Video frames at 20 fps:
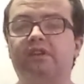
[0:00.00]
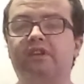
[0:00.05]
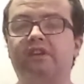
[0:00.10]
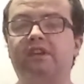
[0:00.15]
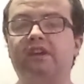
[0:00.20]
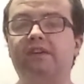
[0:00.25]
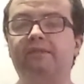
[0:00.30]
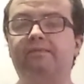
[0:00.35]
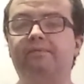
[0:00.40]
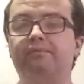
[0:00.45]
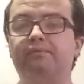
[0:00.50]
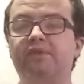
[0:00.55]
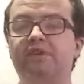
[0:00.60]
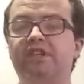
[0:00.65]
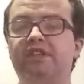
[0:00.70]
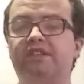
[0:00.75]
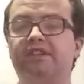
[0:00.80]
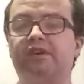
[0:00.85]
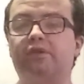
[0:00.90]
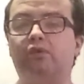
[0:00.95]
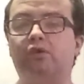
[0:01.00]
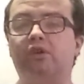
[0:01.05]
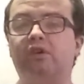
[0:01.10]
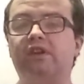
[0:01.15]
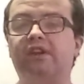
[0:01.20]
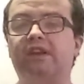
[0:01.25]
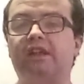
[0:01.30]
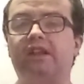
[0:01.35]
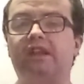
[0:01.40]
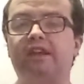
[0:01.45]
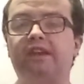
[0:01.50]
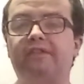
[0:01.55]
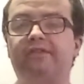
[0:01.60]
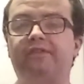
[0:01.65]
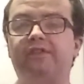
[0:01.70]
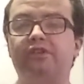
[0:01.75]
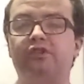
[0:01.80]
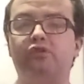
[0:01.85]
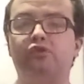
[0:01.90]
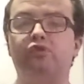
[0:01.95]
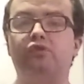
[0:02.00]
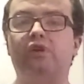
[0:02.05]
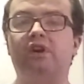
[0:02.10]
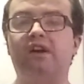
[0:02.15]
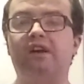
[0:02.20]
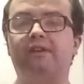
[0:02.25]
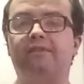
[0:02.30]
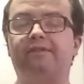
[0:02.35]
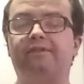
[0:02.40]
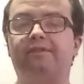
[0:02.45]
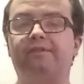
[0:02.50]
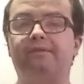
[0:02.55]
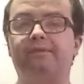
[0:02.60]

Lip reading: Give me the quality of life that you have.